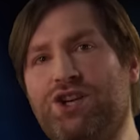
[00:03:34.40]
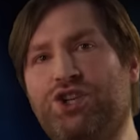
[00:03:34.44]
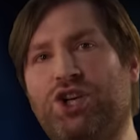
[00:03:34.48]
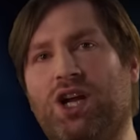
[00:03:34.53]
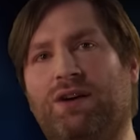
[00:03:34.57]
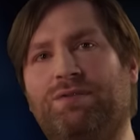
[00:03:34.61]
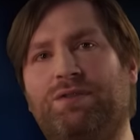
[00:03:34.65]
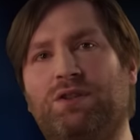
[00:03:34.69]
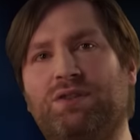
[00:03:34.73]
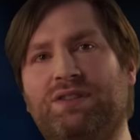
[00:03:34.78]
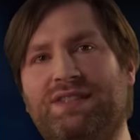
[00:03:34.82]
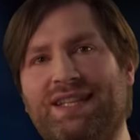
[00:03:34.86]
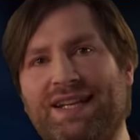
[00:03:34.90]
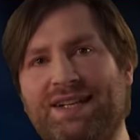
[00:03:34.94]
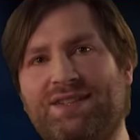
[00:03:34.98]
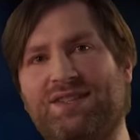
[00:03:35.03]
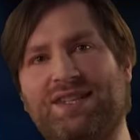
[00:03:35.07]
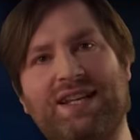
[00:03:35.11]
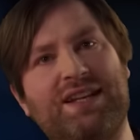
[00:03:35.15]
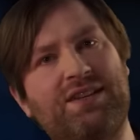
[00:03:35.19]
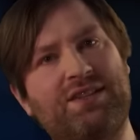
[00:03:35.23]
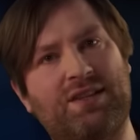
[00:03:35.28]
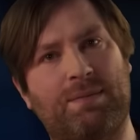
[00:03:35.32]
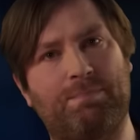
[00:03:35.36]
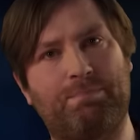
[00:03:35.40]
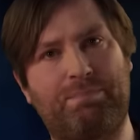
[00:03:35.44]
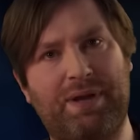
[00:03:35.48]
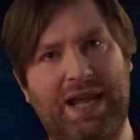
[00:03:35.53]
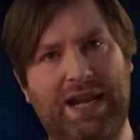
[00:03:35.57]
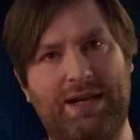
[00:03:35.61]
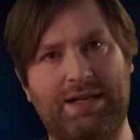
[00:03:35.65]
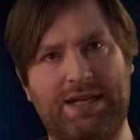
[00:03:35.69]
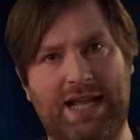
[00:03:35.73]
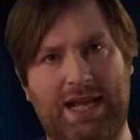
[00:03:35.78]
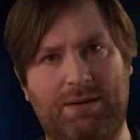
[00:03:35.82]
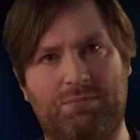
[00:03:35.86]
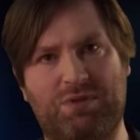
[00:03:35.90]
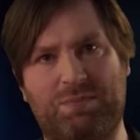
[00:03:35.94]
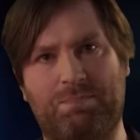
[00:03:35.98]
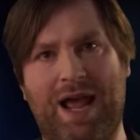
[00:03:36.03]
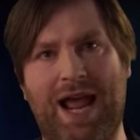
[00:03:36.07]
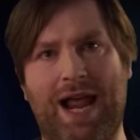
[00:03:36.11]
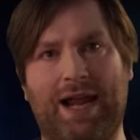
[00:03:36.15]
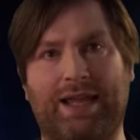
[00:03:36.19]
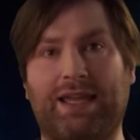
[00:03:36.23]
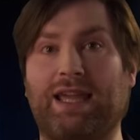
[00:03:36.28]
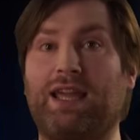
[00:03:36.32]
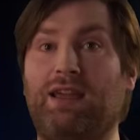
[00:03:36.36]
reshuffle did see some big
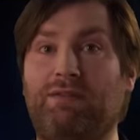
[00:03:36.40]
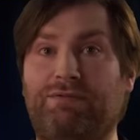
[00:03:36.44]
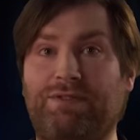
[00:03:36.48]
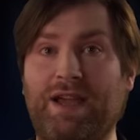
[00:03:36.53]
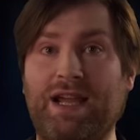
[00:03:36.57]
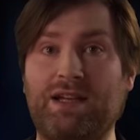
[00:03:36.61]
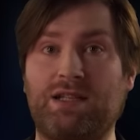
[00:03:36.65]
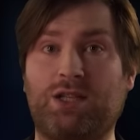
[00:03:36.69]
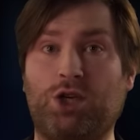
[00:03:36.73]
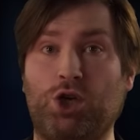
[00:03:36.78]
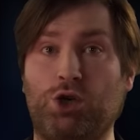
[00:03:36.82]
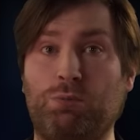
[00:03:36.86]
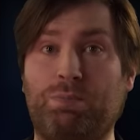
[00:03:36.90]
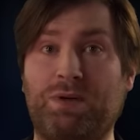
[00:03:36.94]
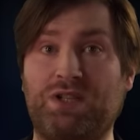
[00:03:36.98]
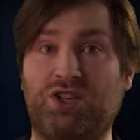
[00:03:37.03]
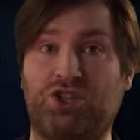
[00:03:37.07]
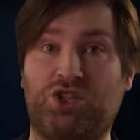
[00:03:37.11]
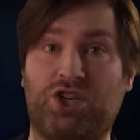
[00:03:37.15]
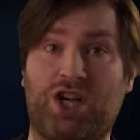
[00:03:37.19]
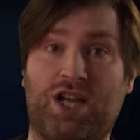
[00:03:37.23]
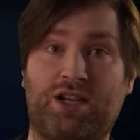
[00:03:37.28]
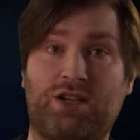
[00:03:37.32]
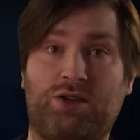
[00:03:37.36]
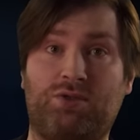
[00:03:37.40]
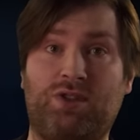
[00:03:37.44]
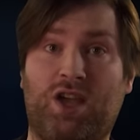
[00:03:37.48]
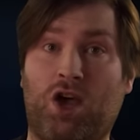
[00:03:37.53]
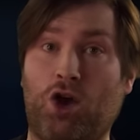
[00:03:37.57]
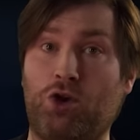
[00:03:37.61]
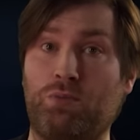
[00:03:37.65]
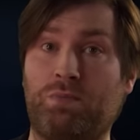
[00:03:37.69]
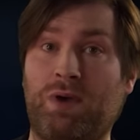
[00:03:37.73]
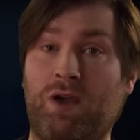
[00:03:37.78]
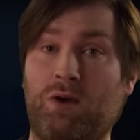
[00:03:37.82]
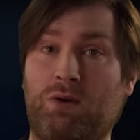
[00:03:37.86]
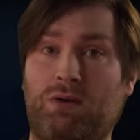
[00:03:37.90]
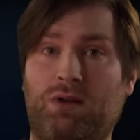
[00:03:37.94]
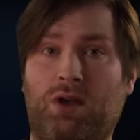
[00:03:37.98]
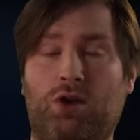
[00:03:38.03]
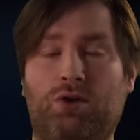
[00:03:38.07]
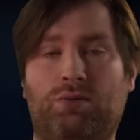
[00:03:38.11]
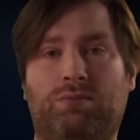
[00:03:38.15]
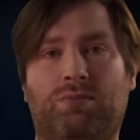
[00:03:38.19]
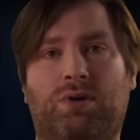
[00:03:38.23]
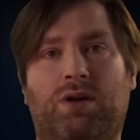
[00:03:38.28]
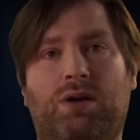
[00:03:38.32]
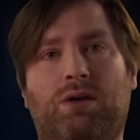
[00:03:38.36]
names back. Yvette Cooper to shadow the home... Home...
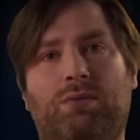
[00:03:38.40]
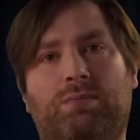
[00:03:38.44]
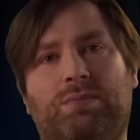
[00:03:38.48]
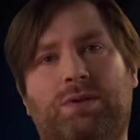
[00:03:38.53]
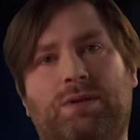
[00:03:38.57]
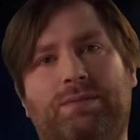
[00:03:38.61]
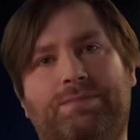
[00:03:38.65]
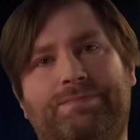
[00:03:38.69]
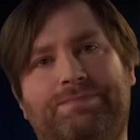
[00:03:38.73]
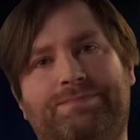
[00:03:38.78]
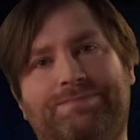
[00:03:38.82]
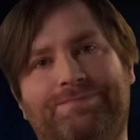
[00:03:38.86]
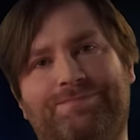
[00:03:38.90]
Home... Home...